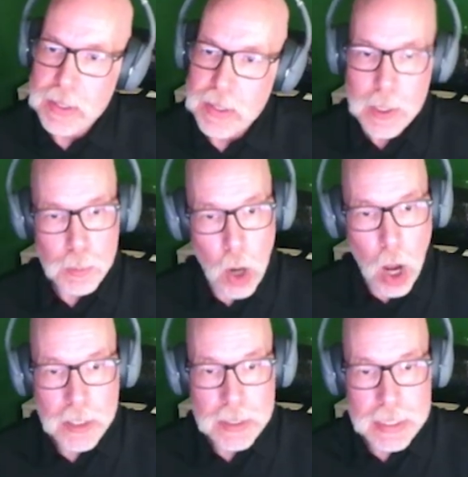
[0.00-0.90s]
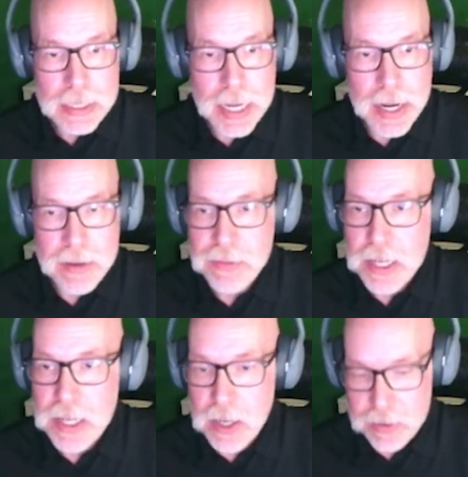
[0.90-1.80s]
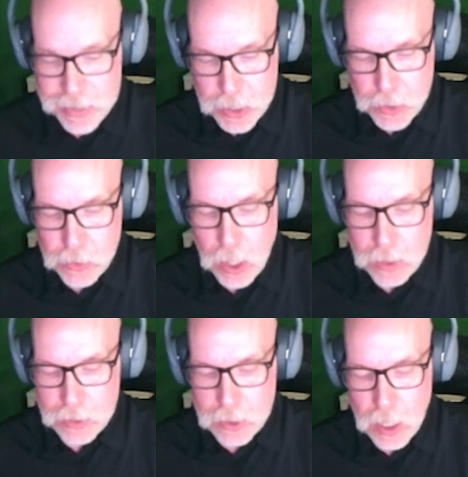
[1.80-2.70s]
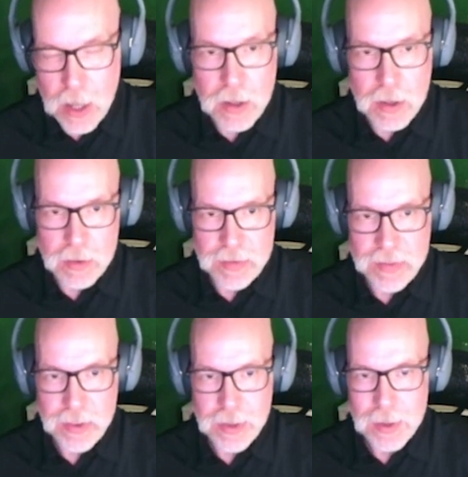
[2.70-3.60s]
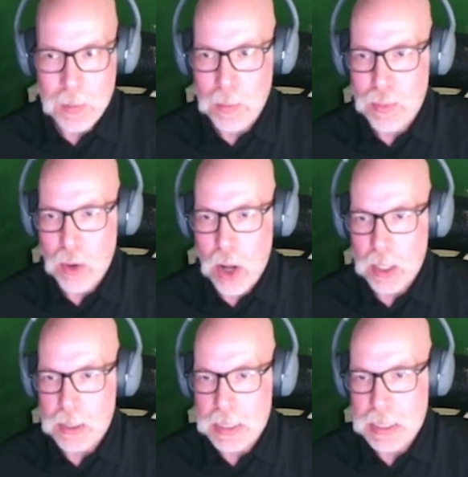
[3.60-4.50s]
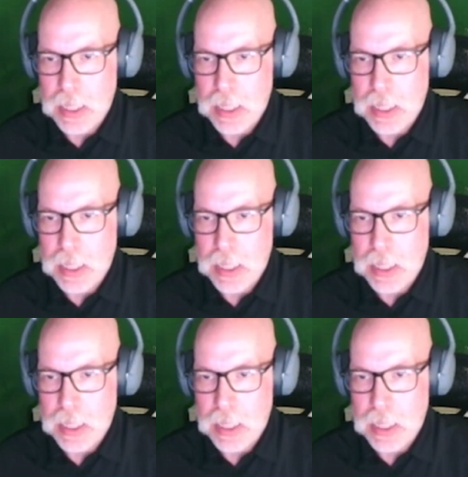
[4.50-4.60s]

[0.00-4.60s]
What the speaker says: broccoli, and funny enough, I do love broccoli.